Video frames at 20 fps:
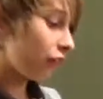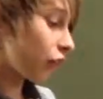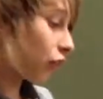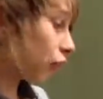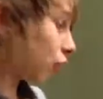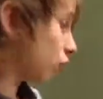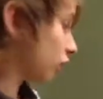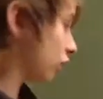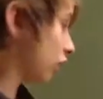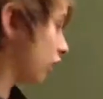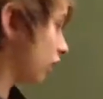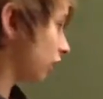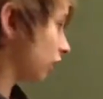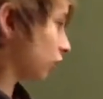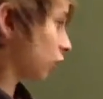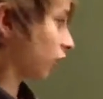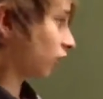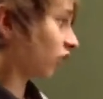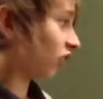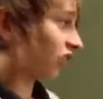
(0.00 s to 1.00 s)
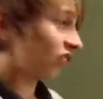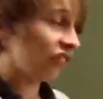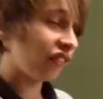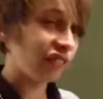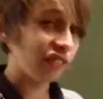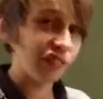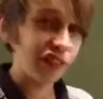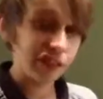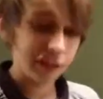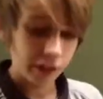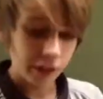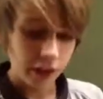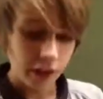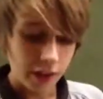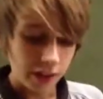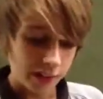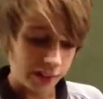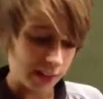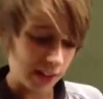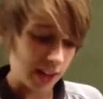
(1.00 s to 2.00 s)
you've done it with a vivid,
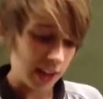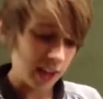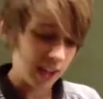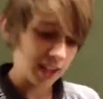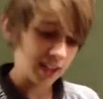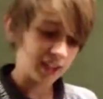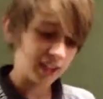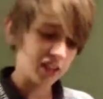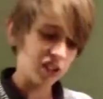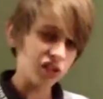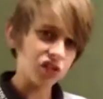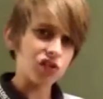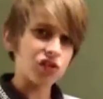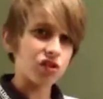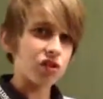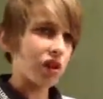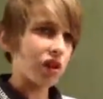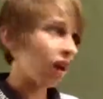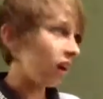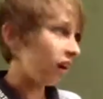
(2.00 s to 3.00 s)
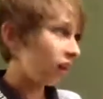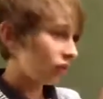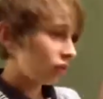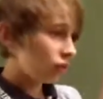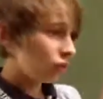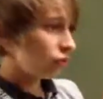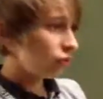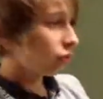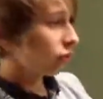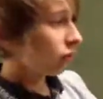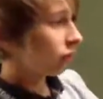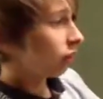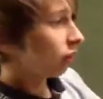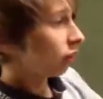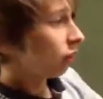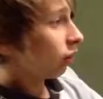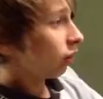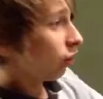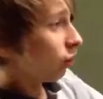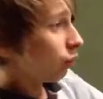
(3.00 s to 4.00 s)
the ink doesn't dry. So you can
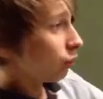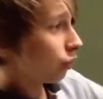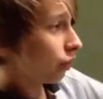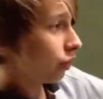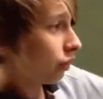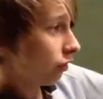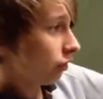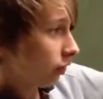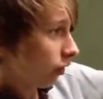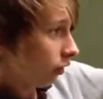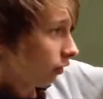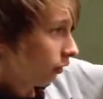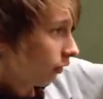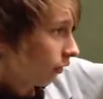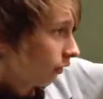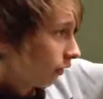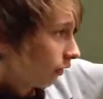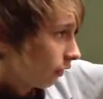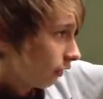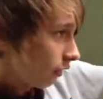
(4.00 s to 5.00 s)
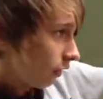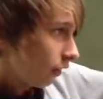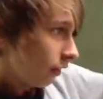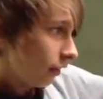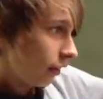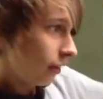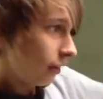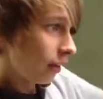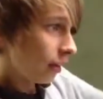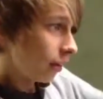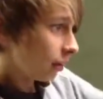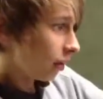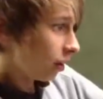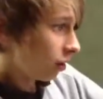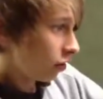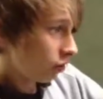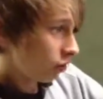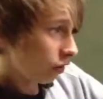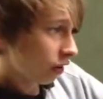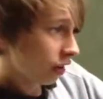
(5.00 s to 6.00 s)
close it, and
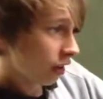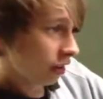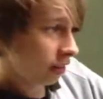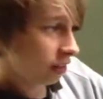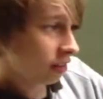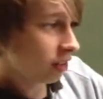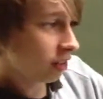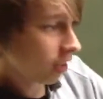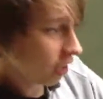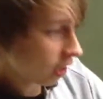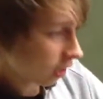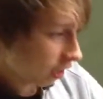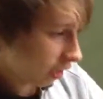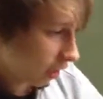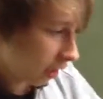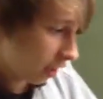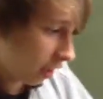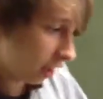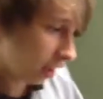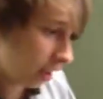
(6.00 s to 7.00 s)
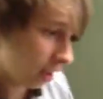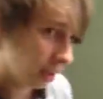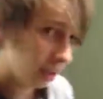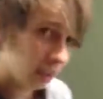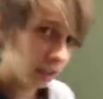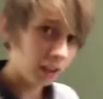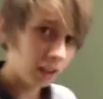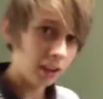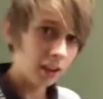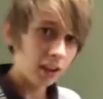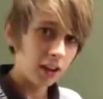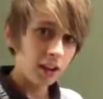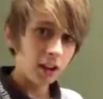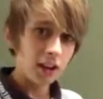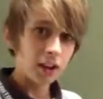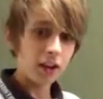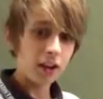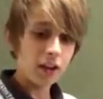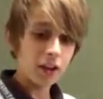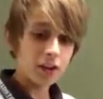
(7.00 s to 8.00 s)
then you can see
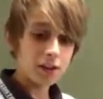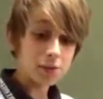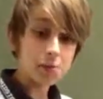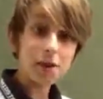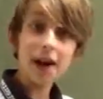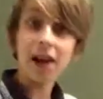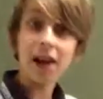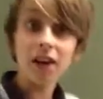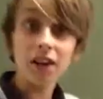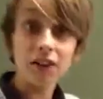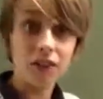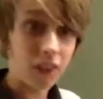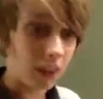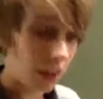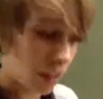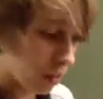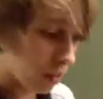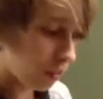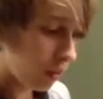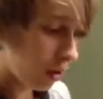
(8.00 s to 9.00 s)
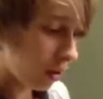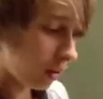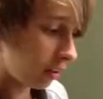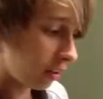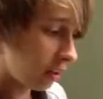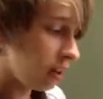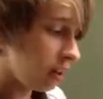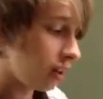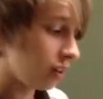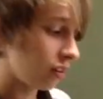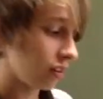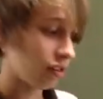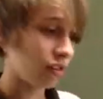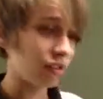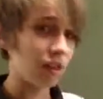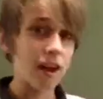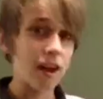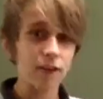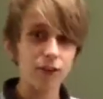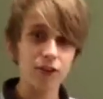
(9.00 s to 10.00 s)
the smiley face on the other
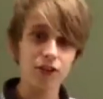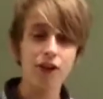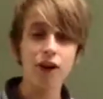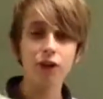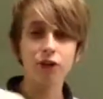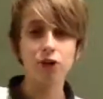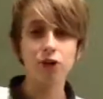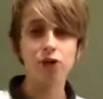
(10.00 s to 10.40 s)
side of